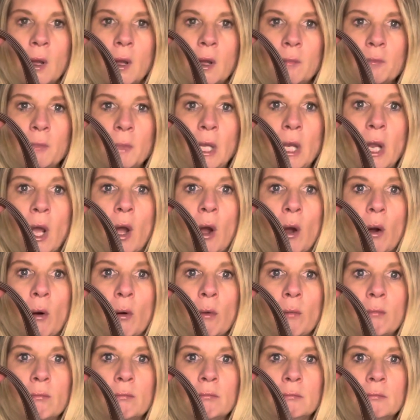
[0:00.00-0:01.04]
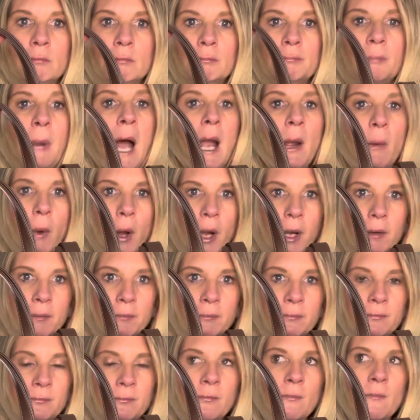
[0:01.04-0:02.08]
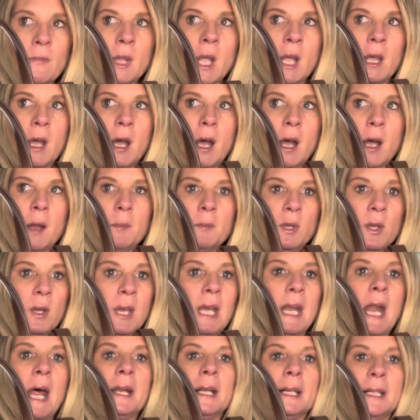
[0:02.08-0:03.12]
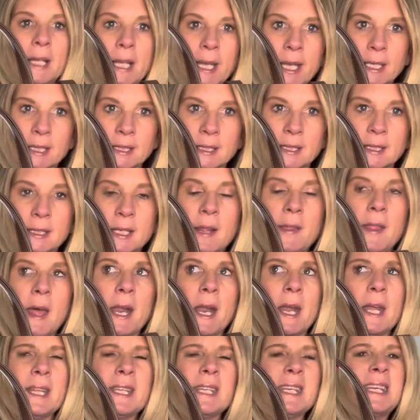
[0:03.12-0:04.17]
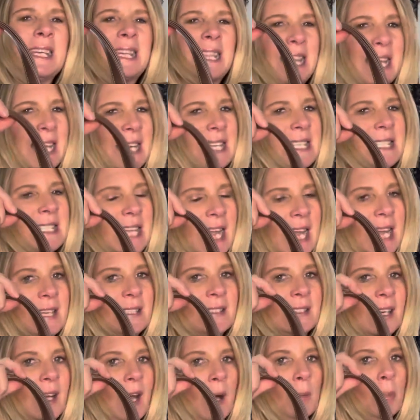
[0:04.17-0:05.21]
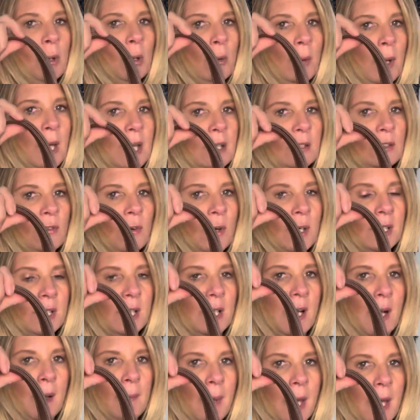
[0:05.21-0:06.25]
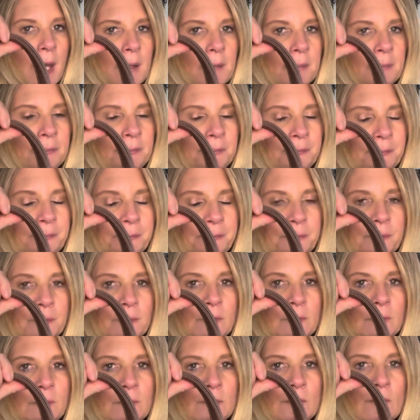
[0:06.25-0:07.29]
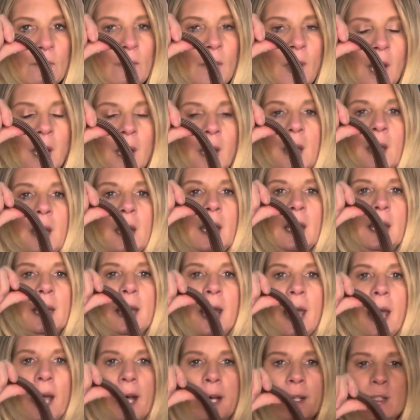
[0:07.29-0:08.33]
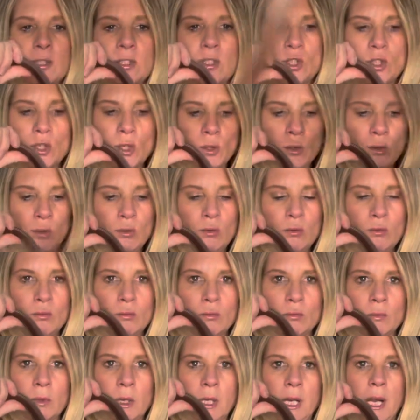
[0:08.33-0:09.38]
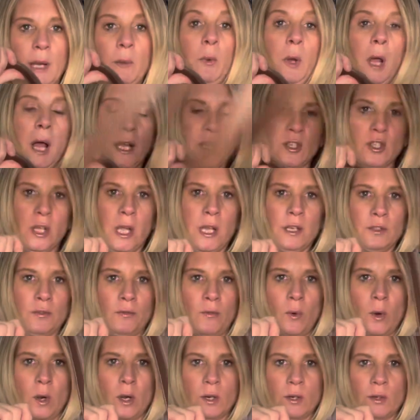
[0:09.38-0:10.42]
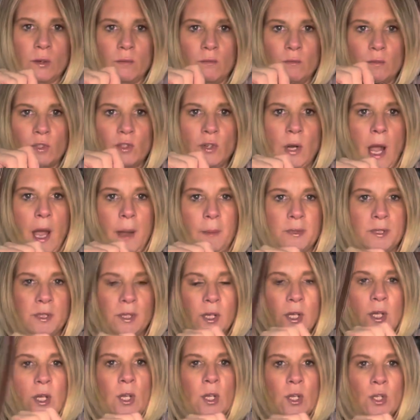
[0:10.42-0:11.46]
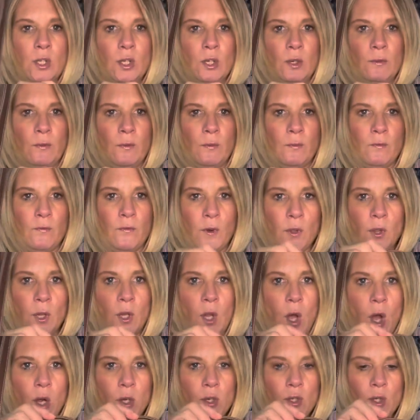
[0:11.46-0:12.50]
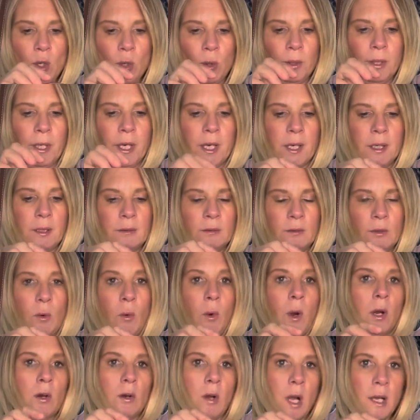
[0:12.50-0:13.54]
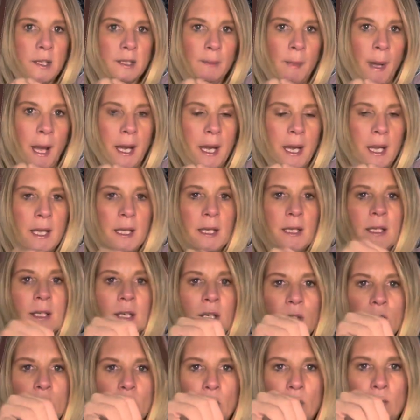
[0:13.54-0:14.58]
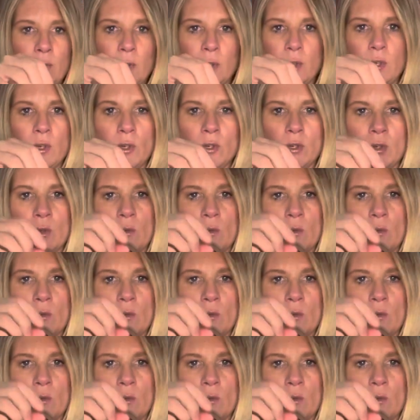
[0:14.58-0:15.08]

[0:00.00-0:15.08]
you know, buy one um, you get on a list. And then I, I think it takes a couple weeks for it to come in. It has two, it, well, actually has four straps. Two for the long shoulder or crossbody, two for the